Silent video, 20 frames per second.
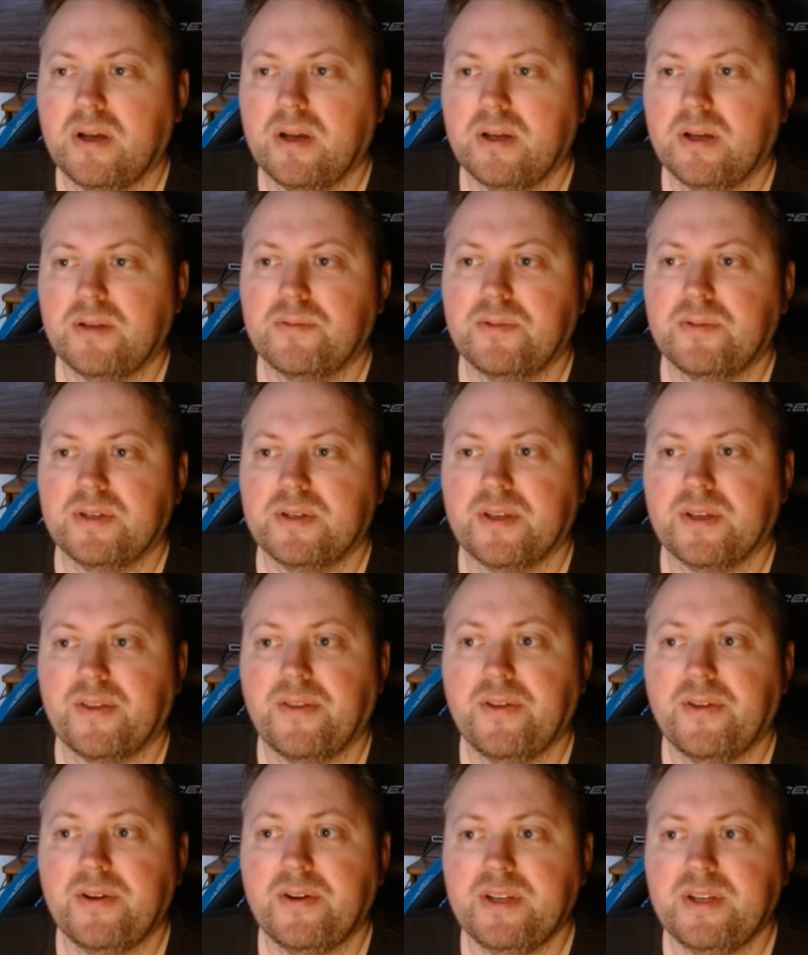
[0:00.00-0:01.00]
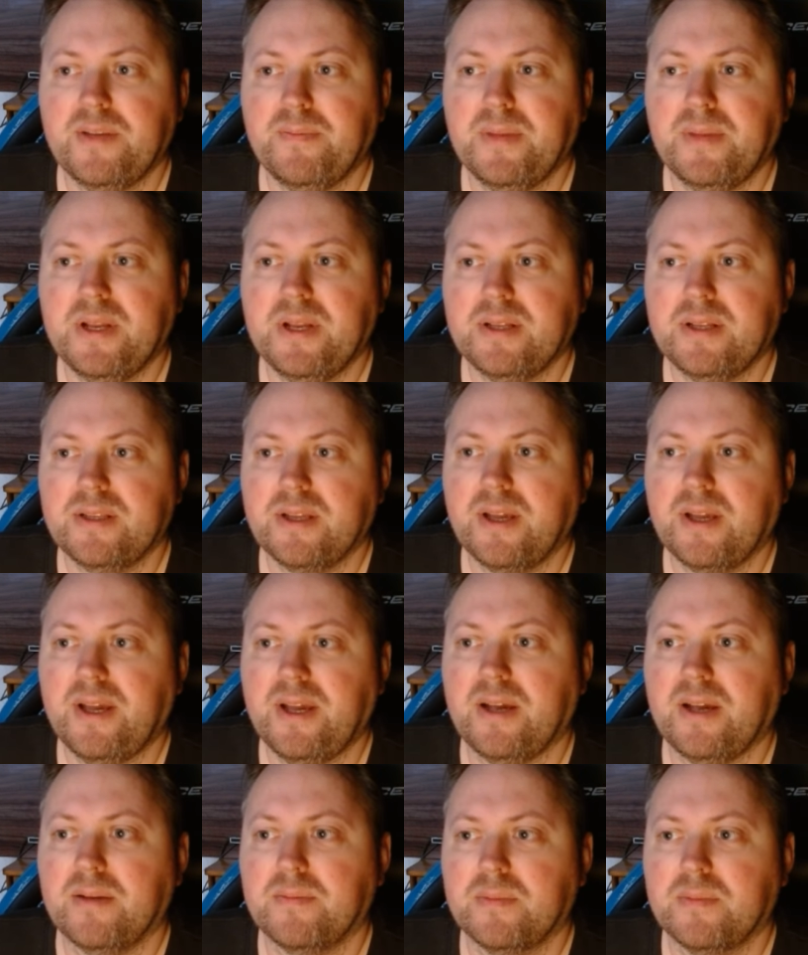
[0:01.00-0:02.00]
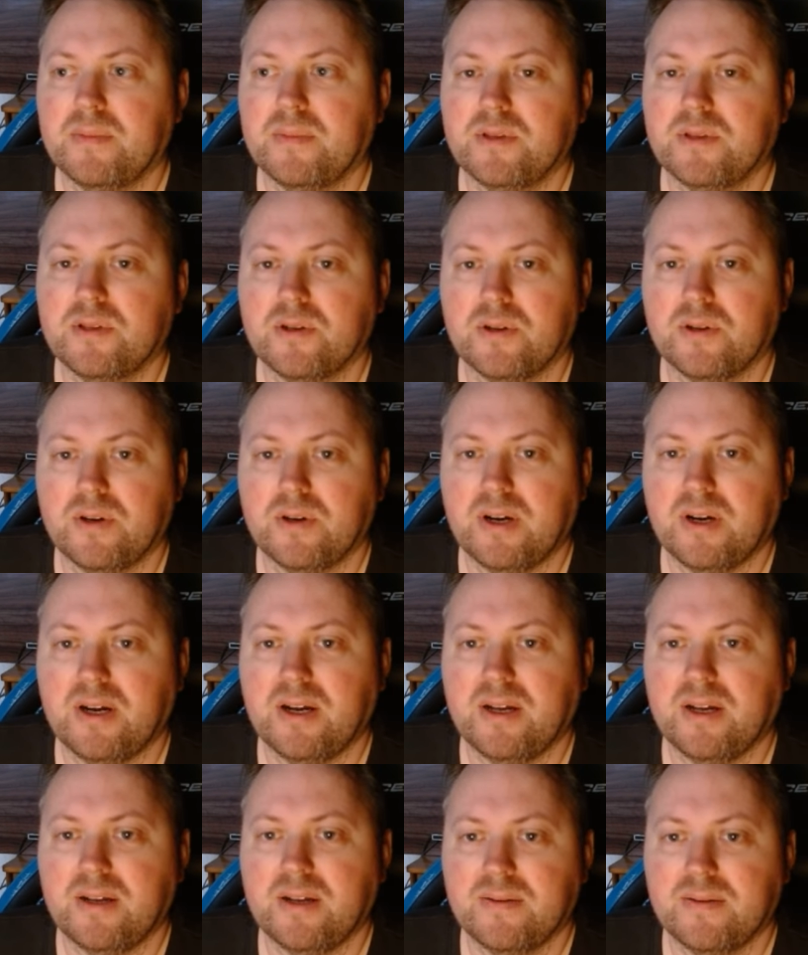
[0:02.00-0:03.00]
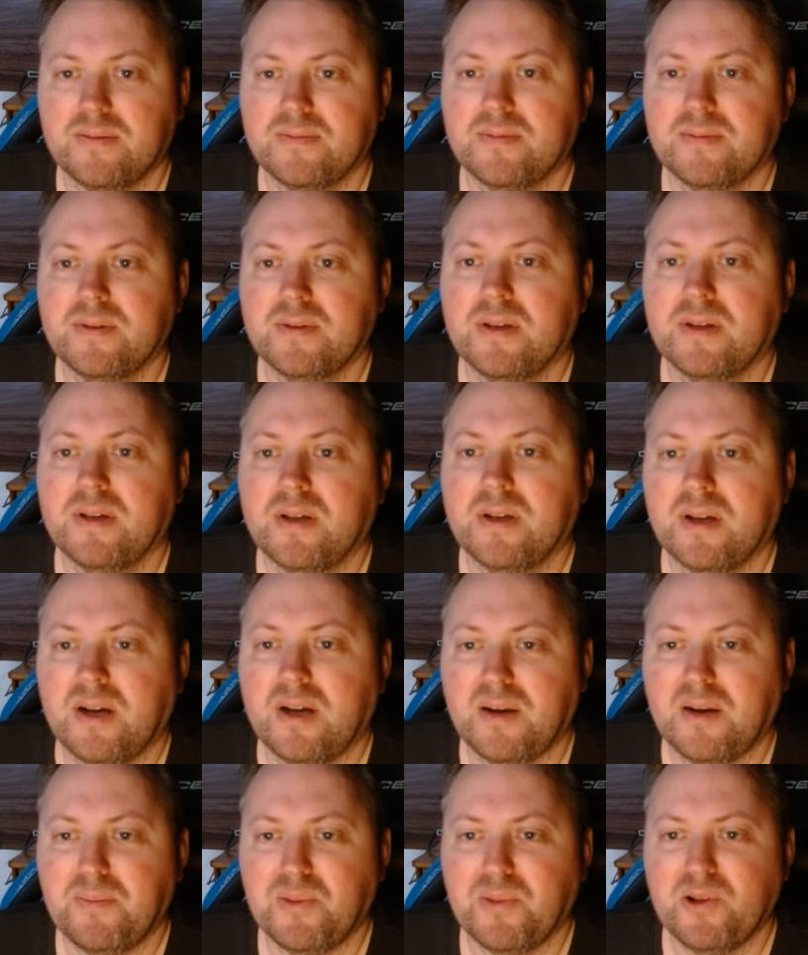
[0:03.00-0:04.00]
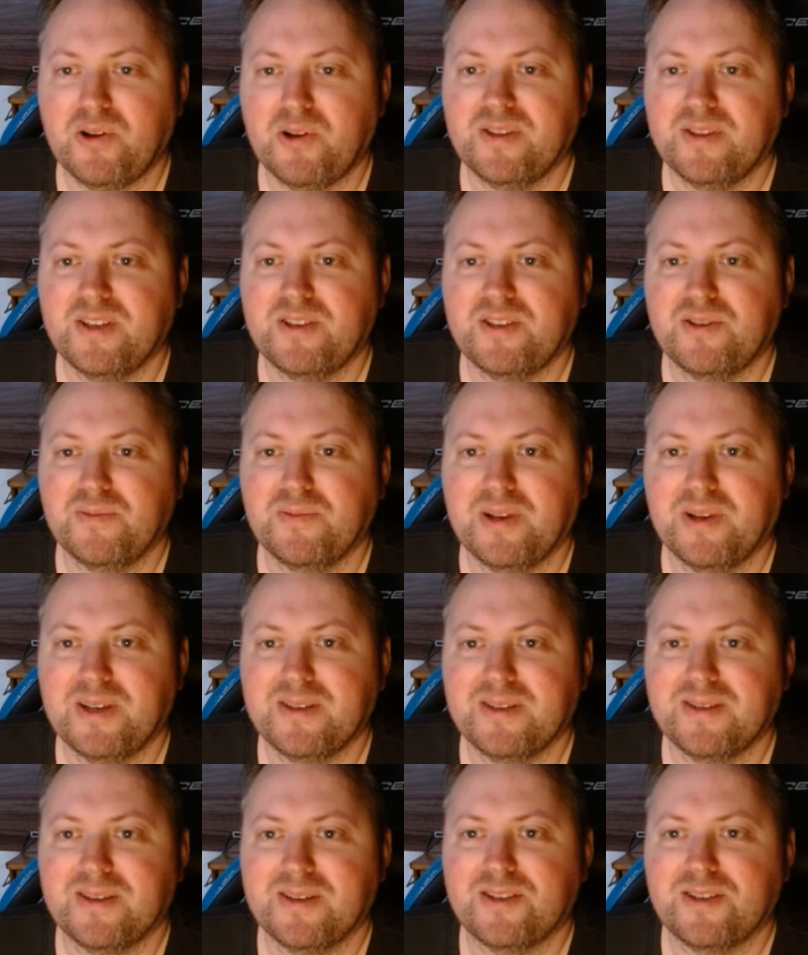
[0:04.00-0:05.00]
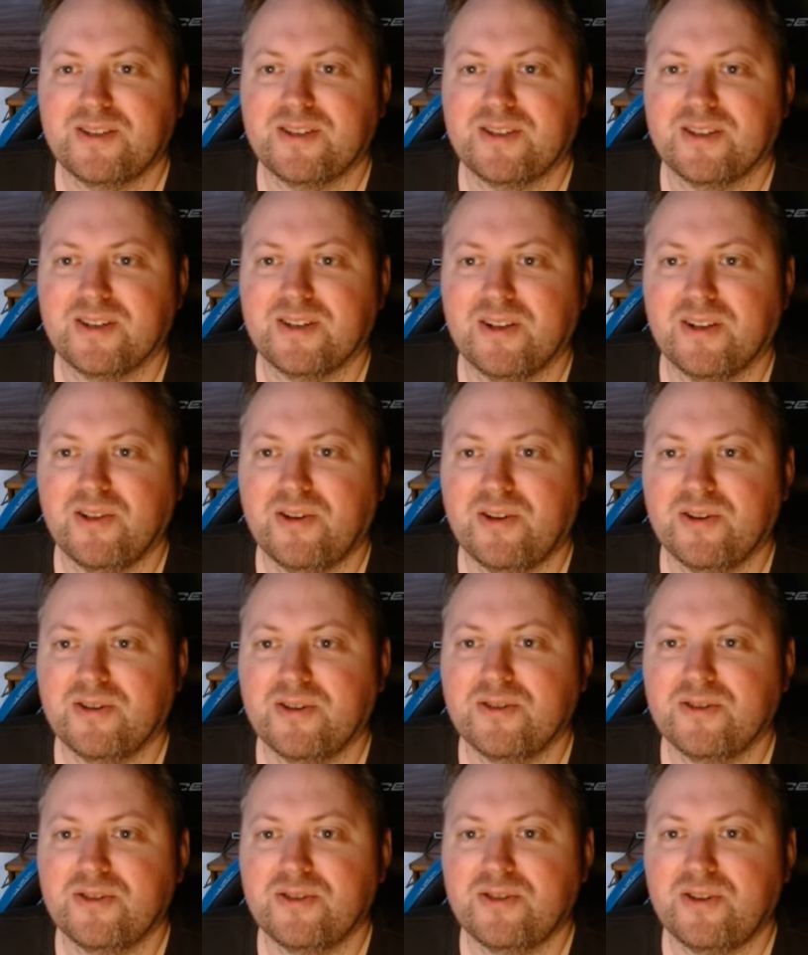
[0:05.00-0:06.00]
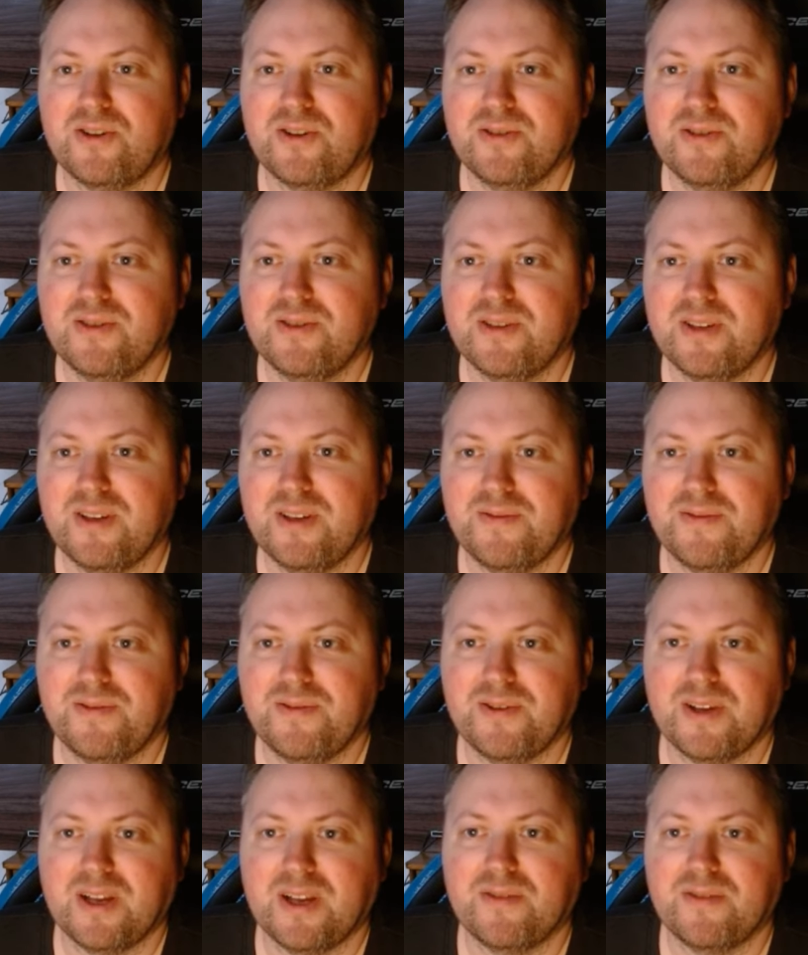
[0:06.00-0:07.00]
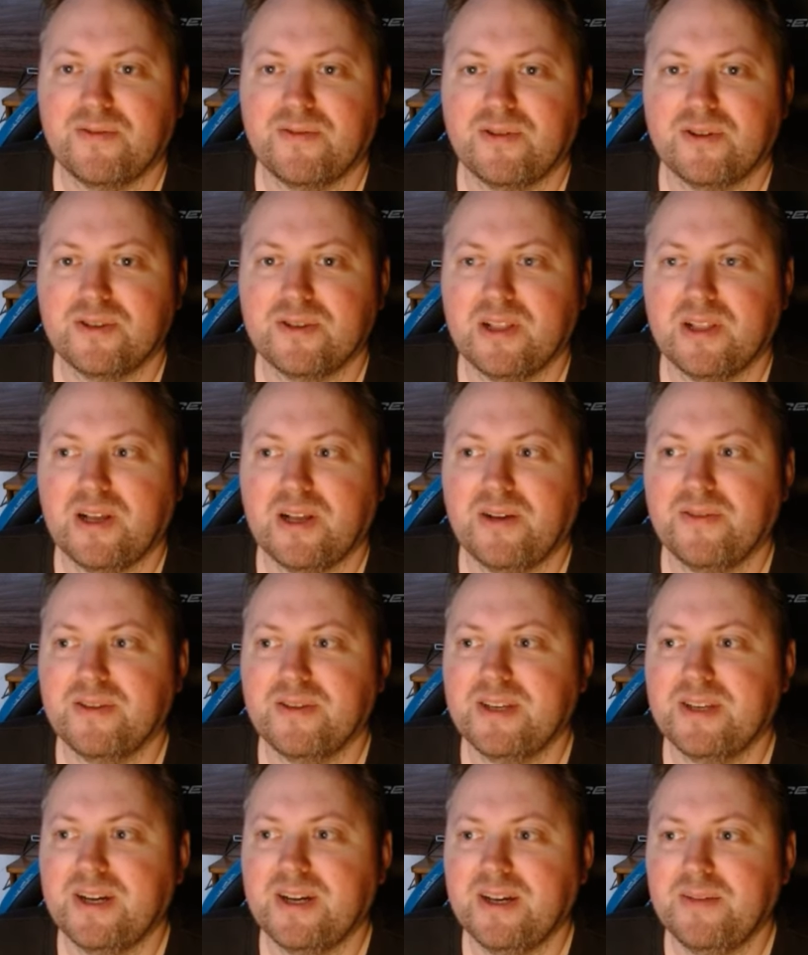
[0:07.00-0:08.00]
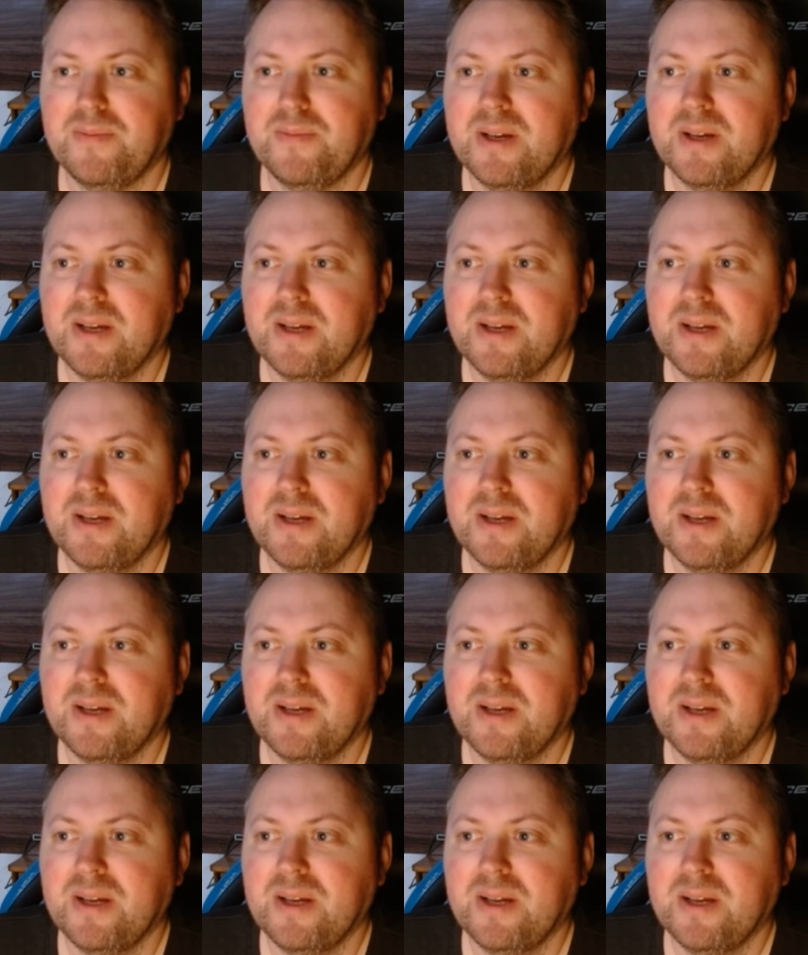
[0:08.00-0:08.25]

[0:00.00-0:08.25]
It was a 30-minute game, so I applaud that you play such long controls, if you can of course allow the time.